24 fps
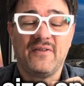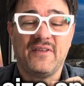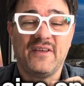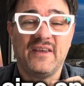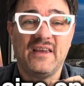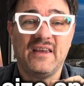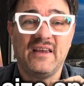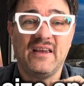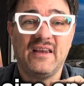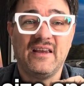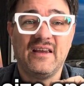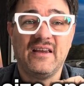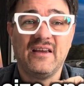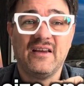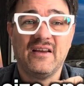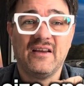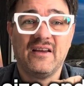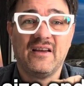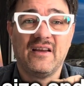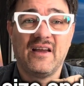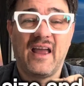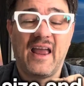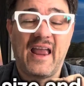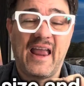the
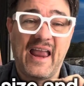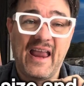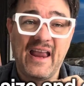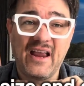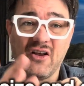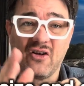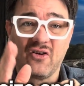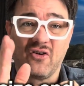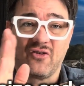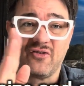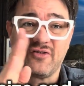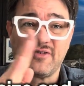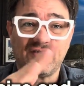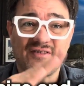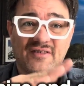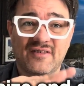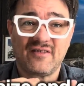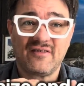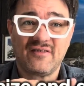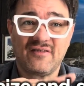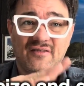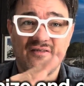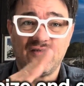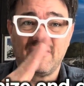
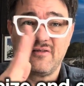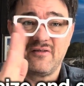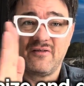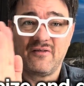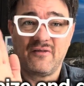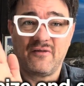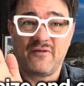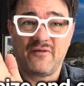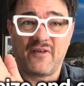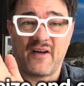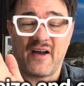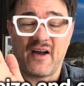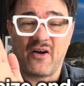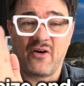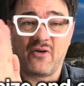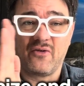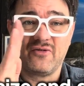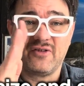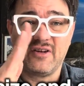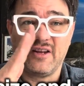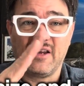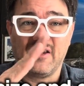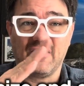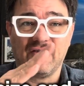angles
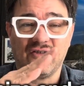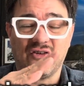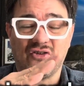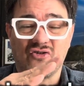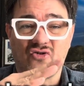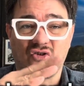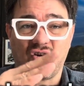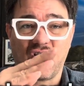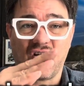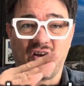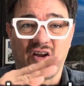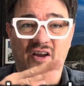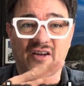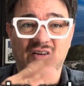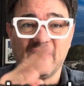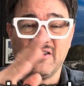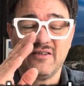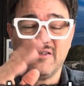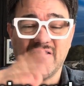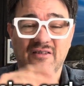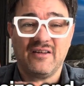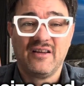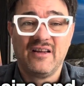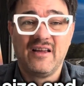found in the drawing,
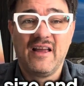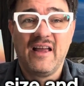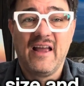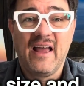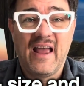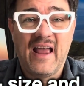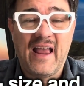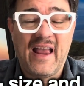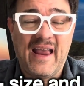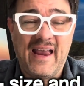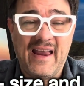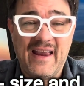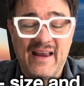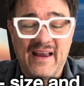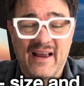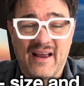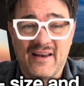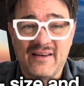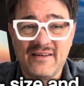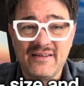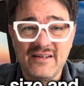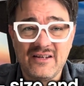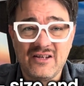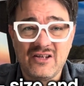
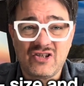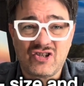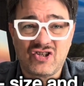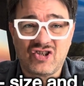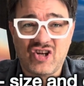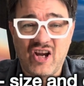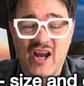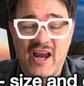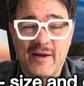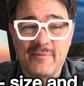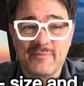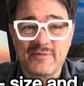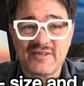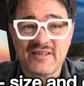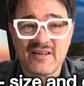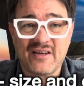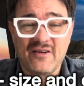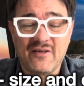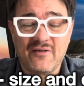and shapes